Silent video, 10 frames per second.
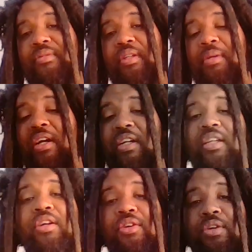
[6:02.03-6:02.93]
I'm not going to
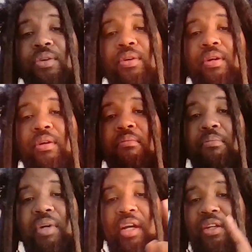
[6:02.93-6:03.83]
kill you,
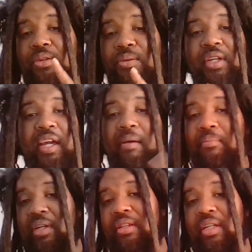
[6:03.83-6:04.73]
but you can't
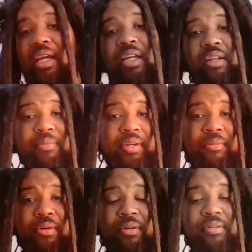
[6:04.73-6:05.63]
be in the kingdom
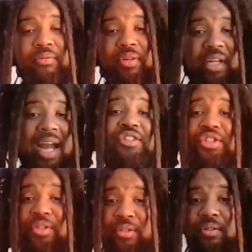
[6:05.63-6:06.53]
anymore. If we catch
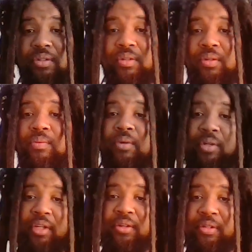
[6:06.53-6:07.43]
you,
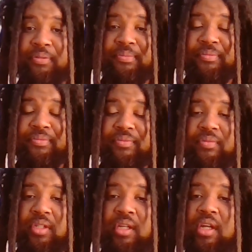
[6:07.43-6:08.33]
we'll kill you."
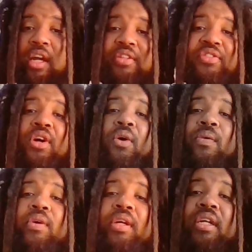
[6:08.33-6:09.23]
And
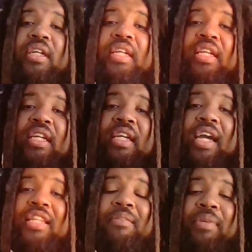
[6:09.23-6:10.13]
so he
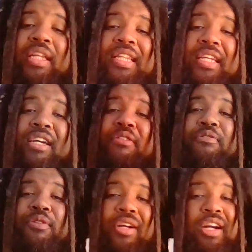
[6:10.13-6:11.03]
had to be live
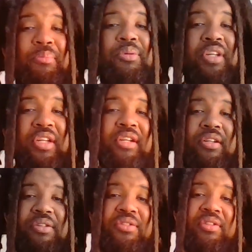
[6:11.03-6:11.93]
for a couple
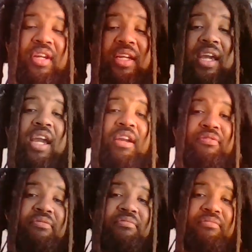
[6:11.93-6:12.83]
years in a
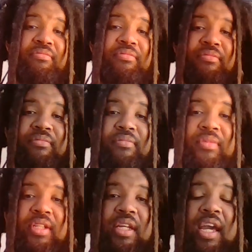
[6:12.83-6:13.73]
cave.
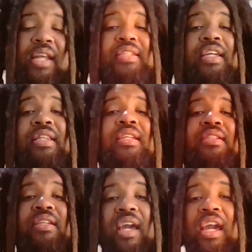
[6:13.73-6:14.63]
And it's in this
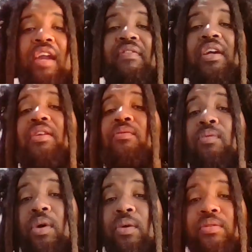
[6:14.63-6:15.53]
cave that he
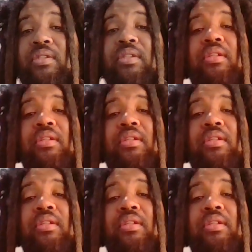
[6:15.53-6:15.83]
wrote